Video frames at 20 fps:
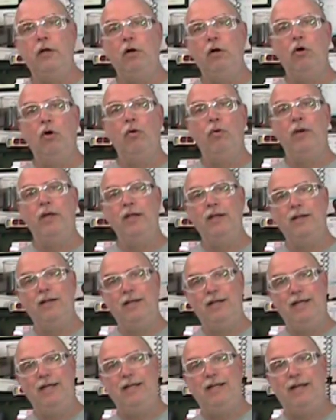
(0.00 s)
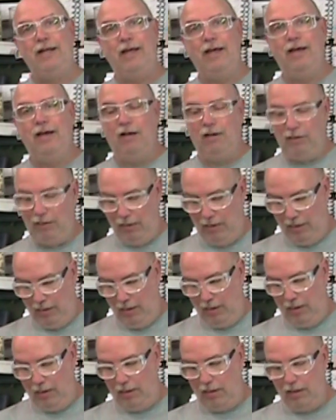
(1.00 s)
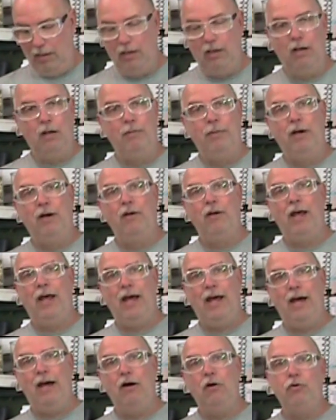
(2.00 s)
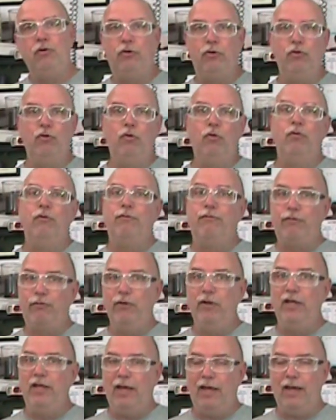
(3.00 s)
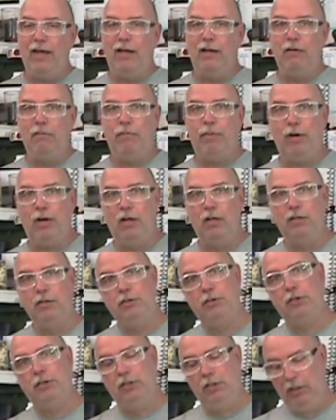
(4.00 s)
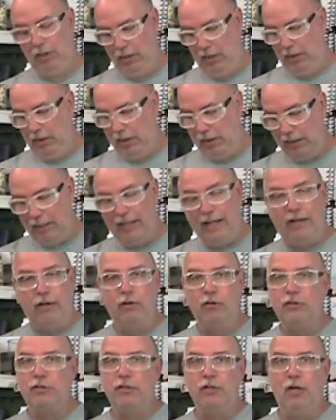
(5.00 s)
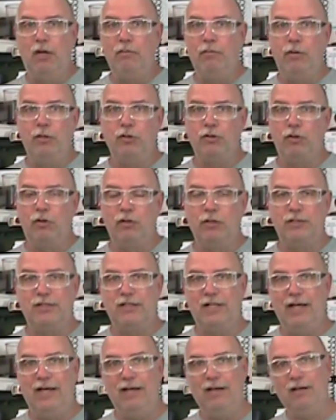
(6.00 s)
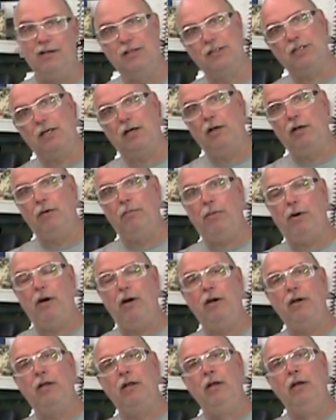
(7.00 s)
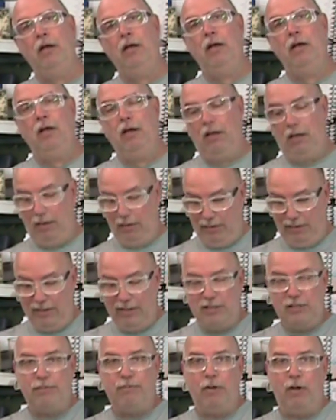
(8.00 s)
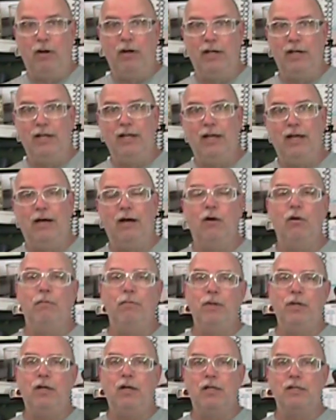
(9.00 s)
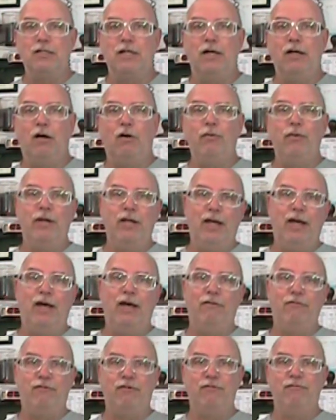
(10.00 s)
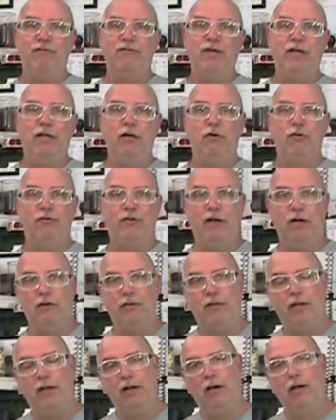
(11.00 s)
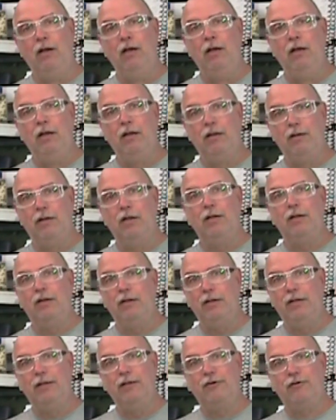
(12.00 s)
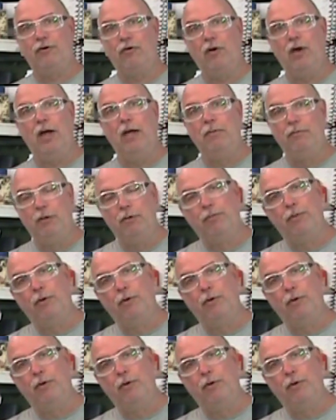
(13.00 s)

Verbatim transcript: to go into detail uh, about how to freehand punch uh, letters, numbers, or scales on the part, on this part anyhow, because I already have some videos out there that describe the